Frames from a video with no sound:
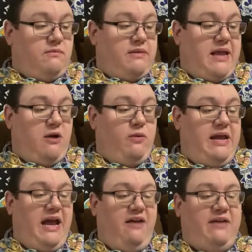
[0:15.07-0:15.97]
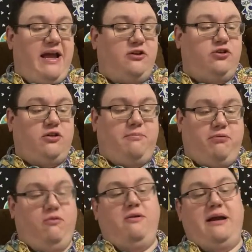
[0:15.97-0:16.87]
Now, we have entered the
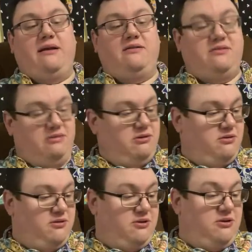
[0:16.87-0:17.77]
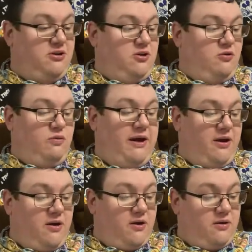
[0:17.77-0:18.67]
point
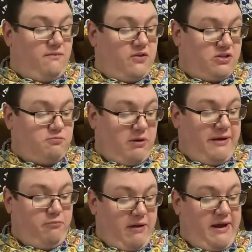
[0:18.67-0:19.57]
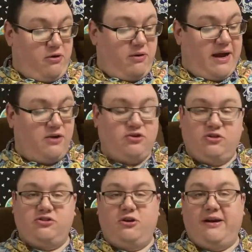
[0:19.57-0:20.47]
where the spring break crowds are
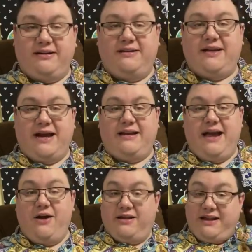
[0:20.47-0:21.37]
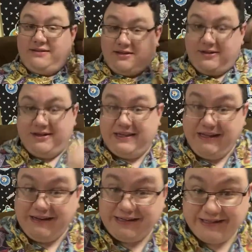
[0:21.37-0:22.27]
starting to die down, and that's a good
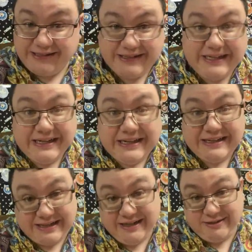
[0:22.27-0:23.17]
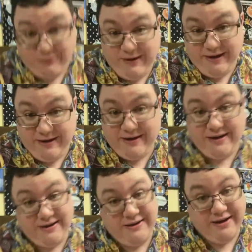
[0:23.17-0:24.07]
thing because next week
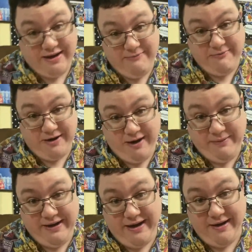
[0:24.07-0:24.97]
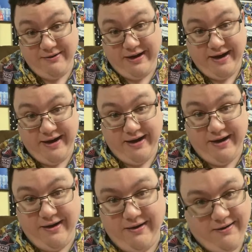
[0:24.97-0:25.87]
I'm gonna be down
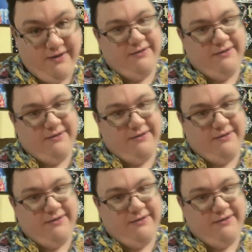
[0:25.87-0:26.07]
there.